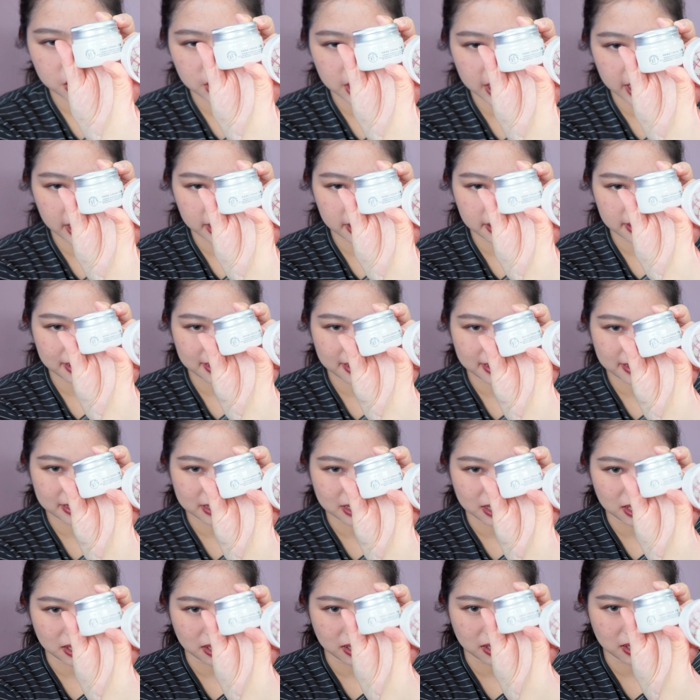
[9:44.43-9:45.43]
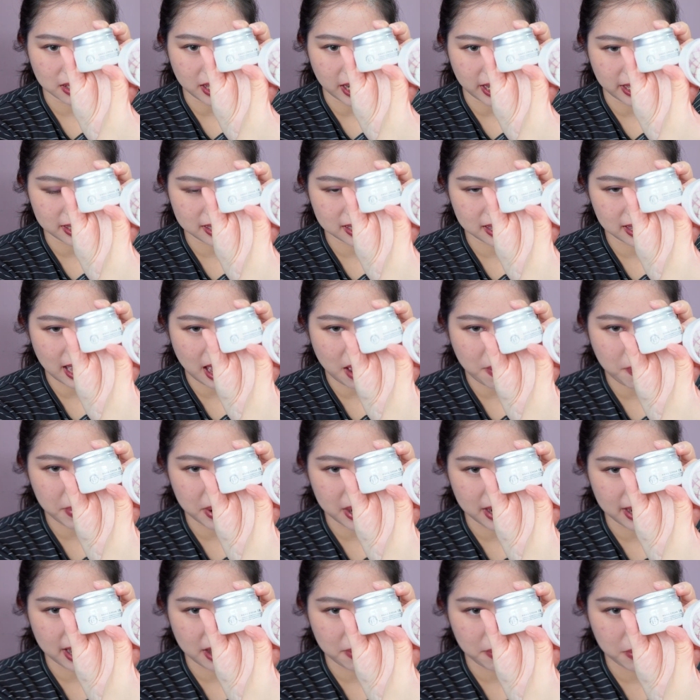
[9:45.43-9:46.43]
check the like stamp
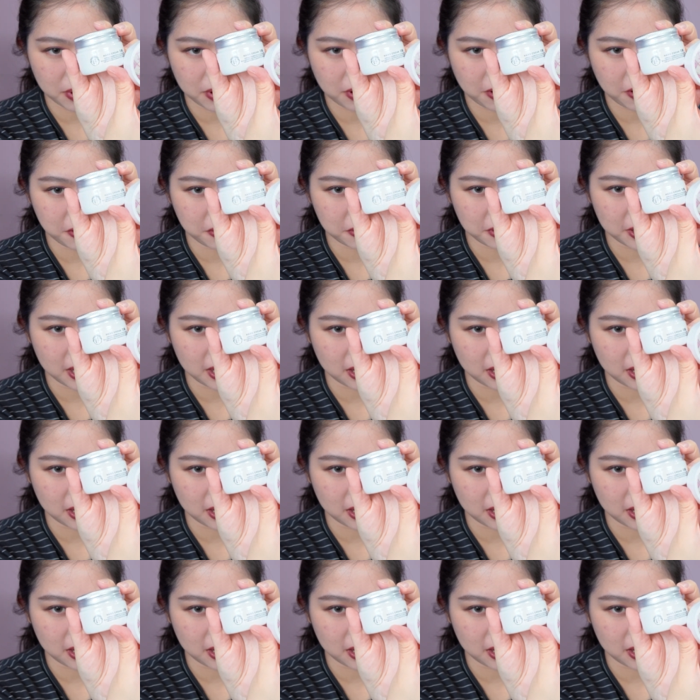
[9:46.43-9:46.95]
and label,